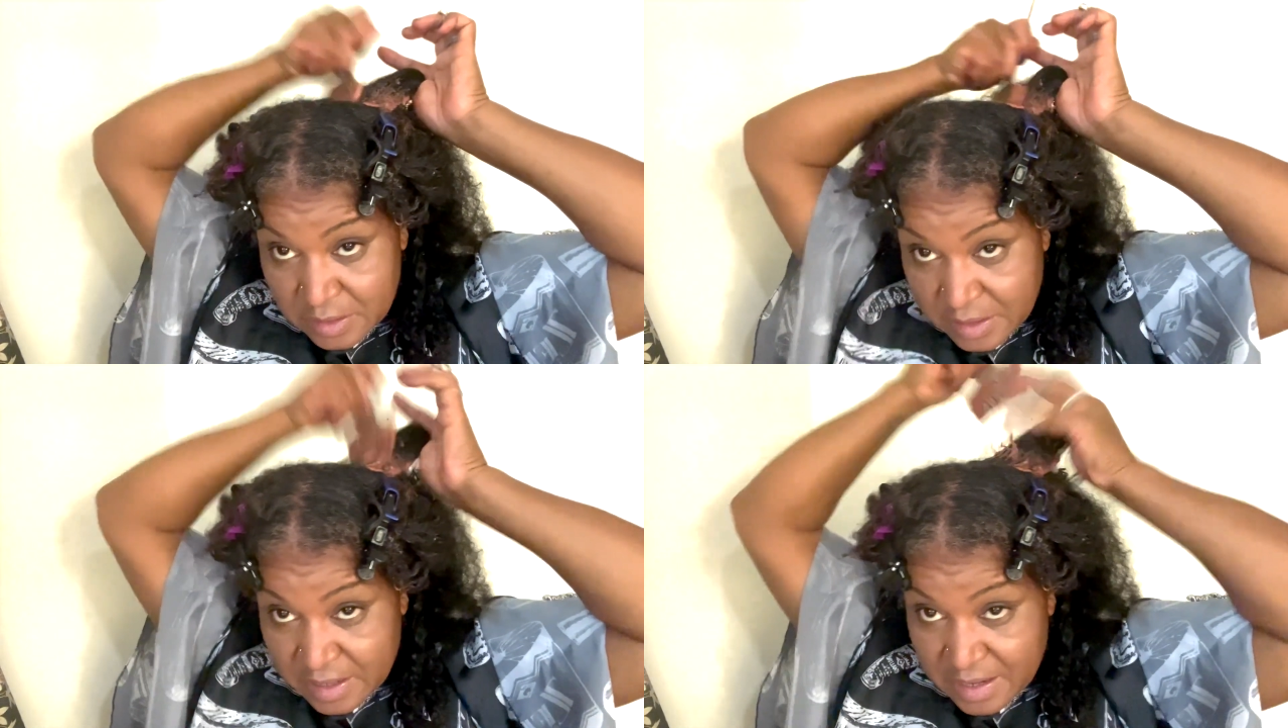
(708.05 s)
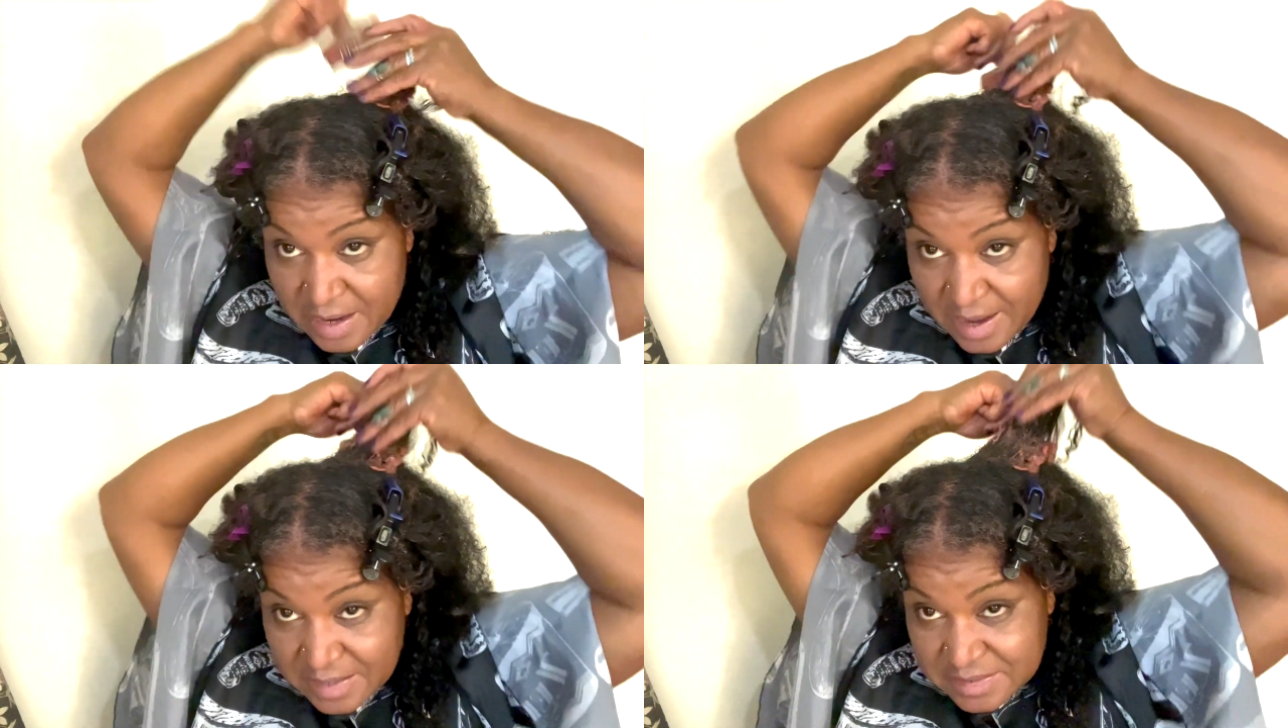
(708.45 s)
it kind
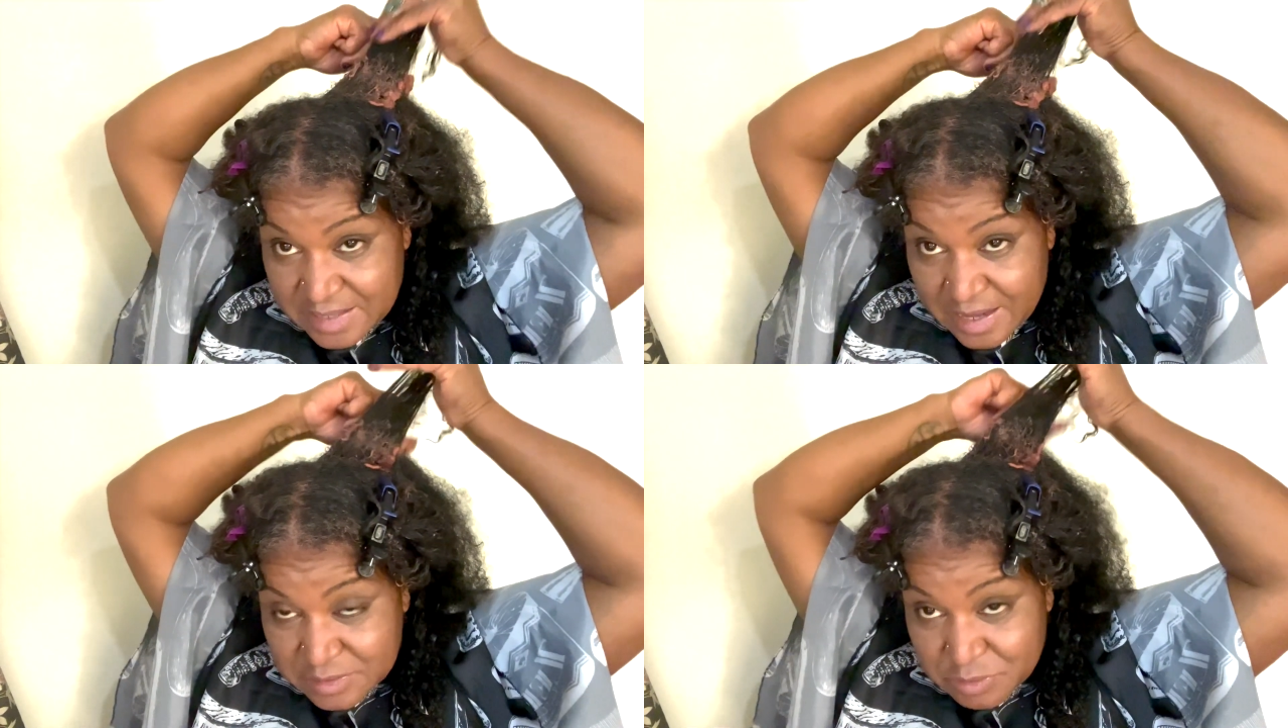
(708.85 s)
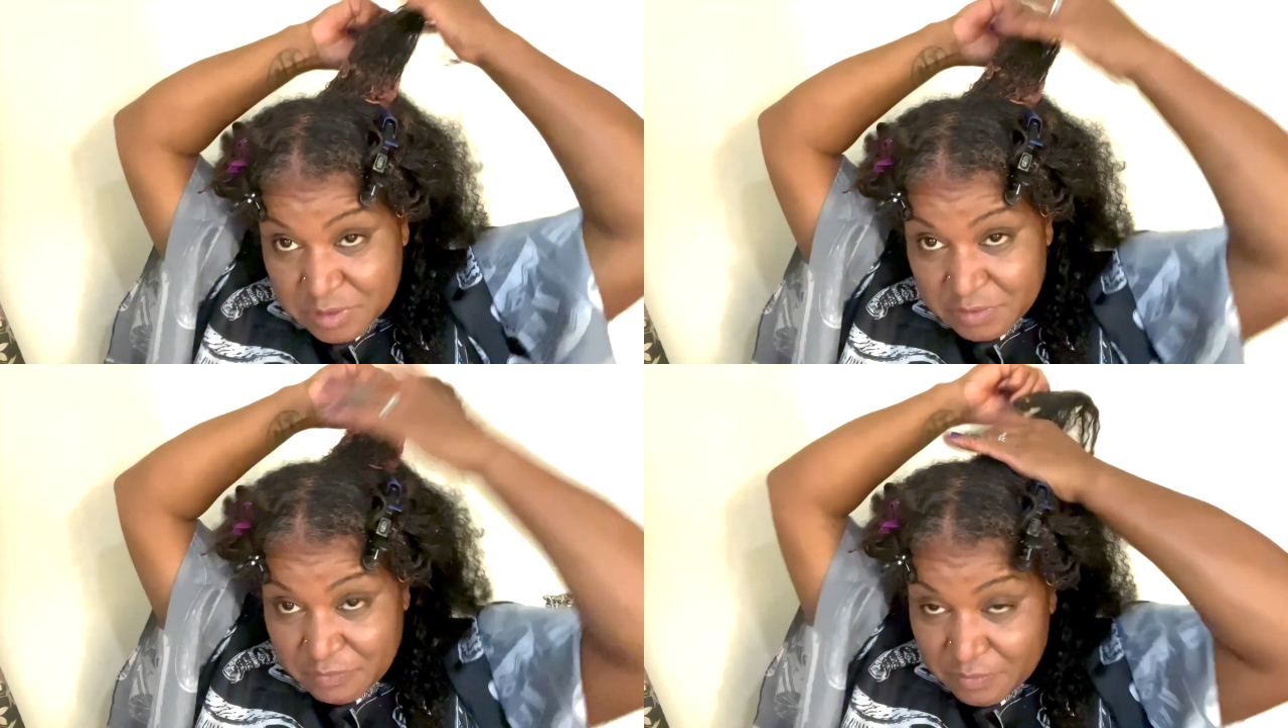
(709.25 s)
of has that
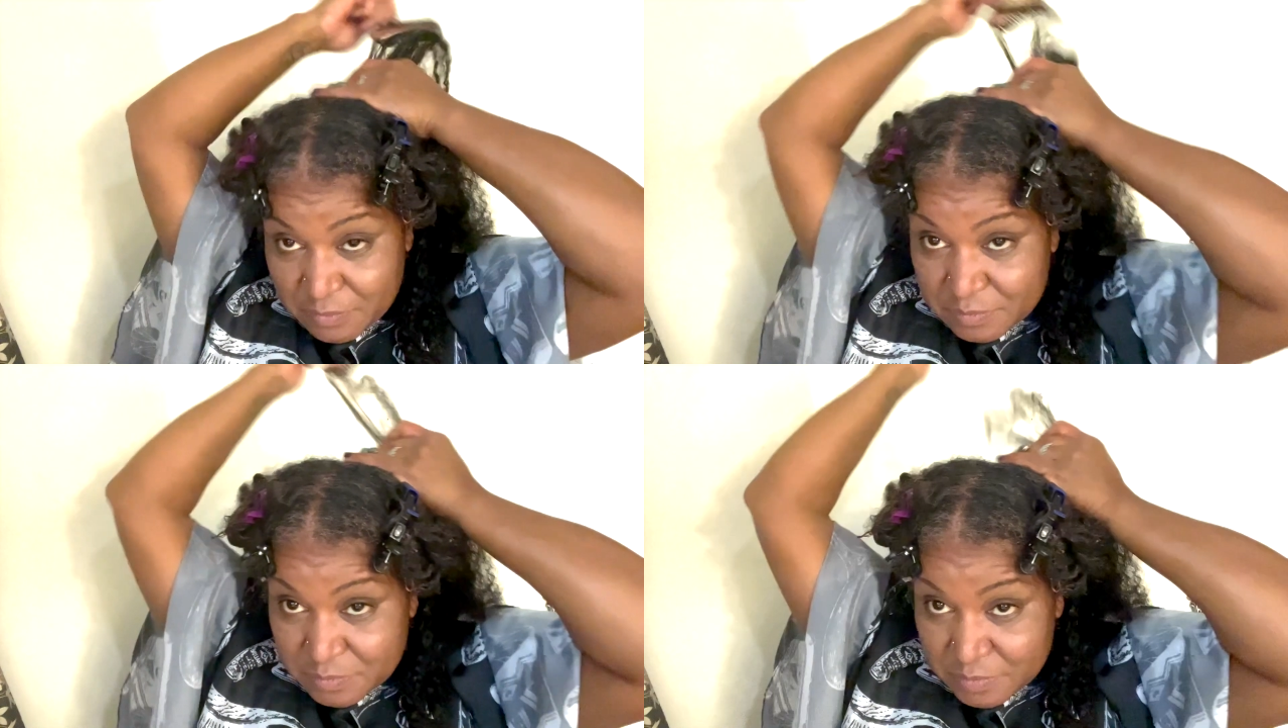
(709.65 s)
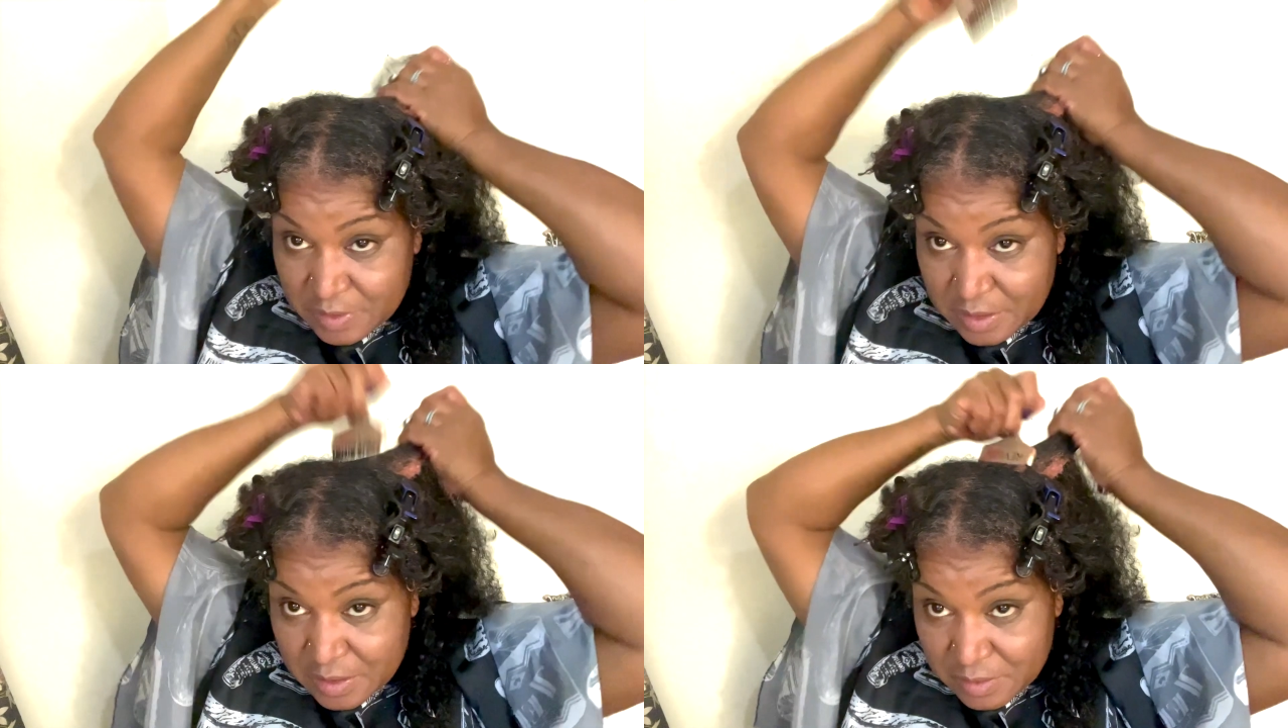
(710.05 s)
sort of
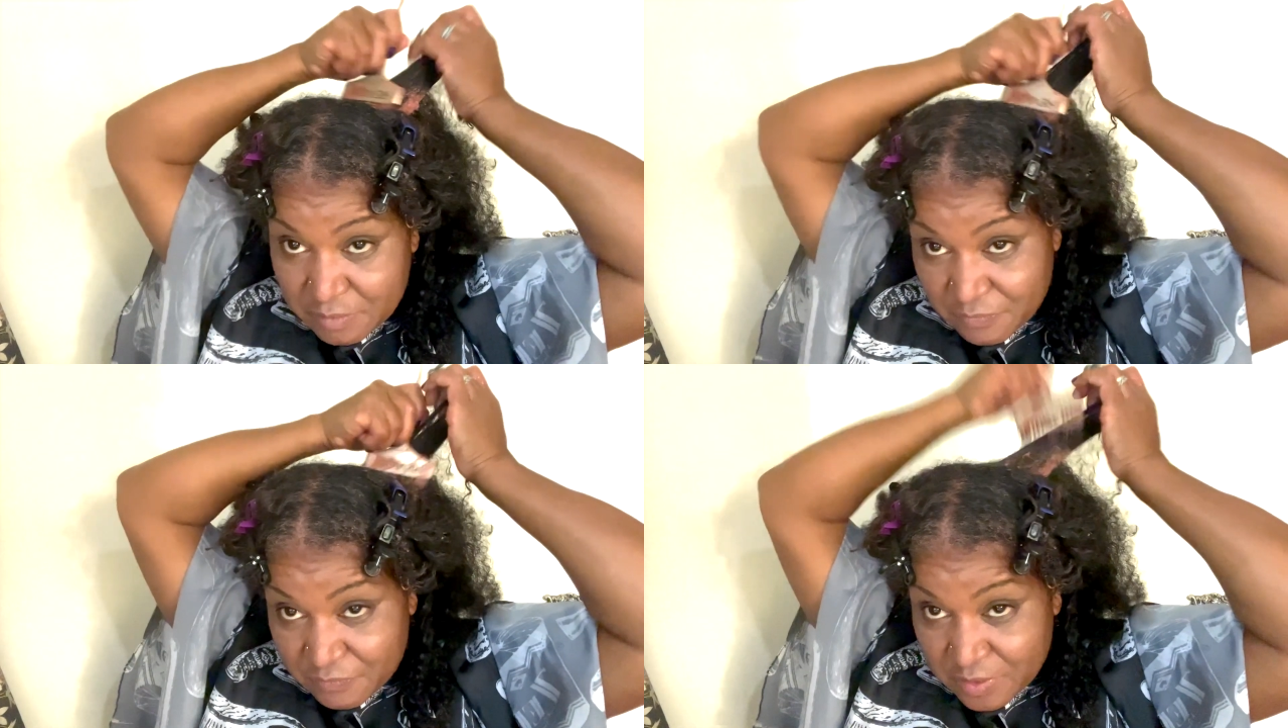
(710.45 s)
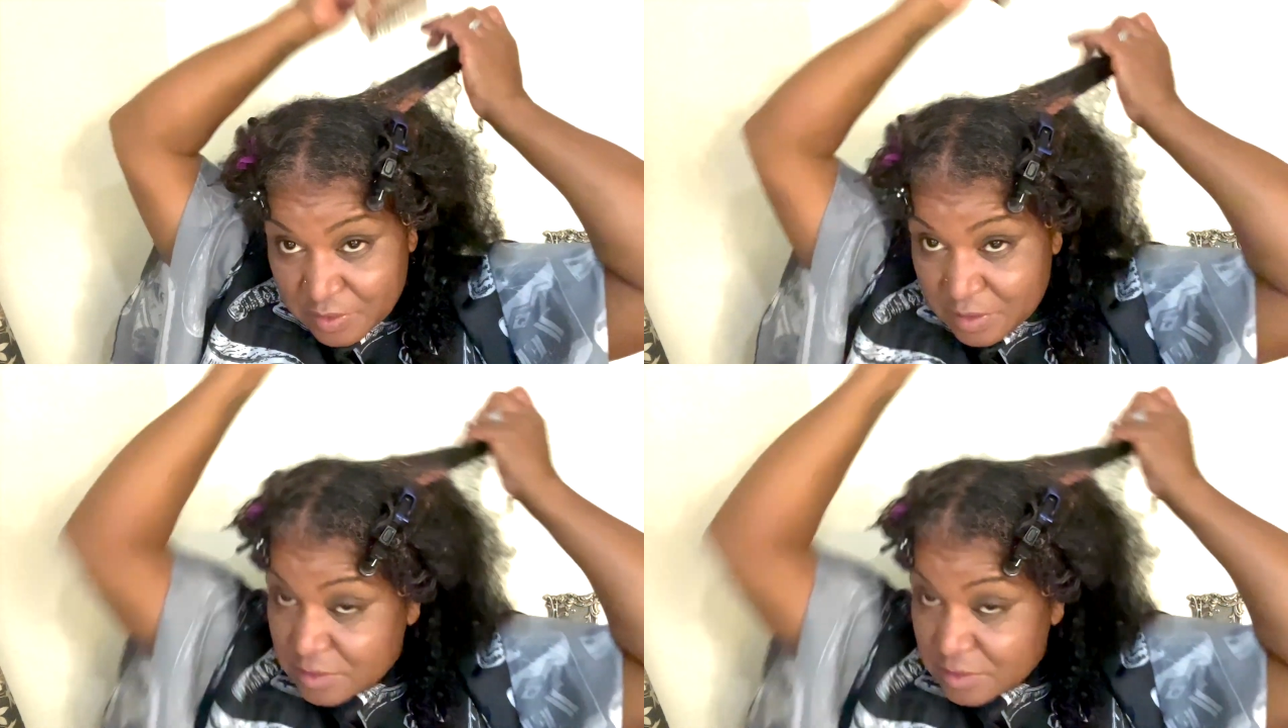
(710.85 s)
like feeling